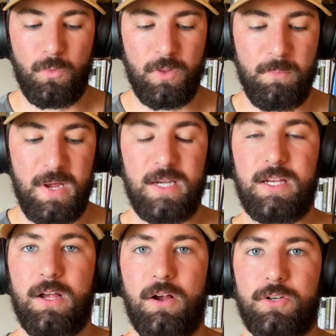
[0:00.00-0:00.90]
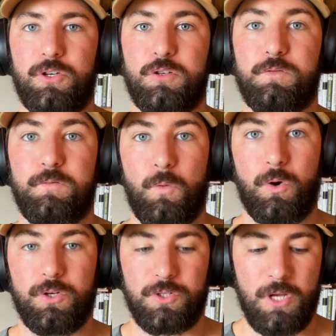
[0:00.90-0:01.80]
where the main character is
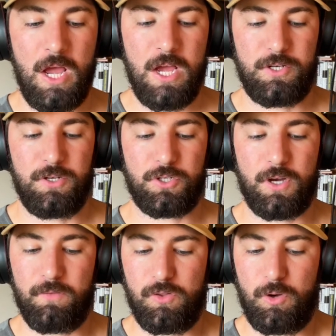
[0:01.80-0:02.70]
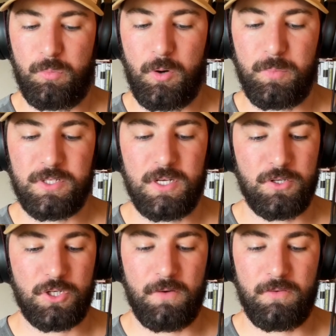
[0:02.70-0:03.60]
forced to discover their purpose and
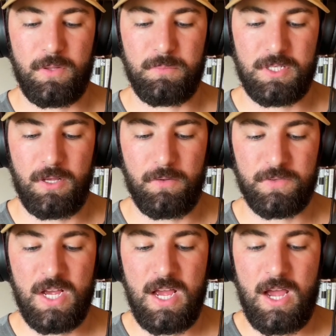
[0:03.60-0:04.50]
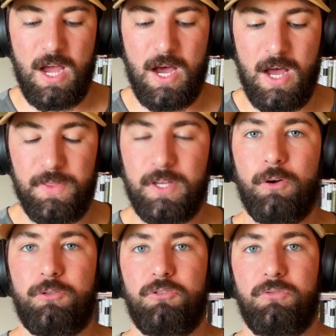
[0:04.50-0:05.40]
discover themselves. They go
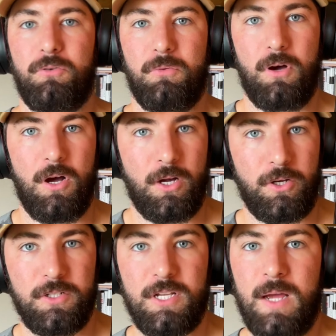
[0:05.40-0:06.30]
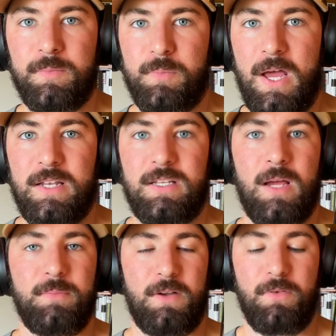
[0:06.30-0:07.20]
through good times, bad
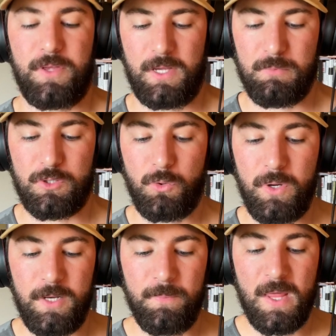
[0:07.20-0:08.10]
times, everything in between.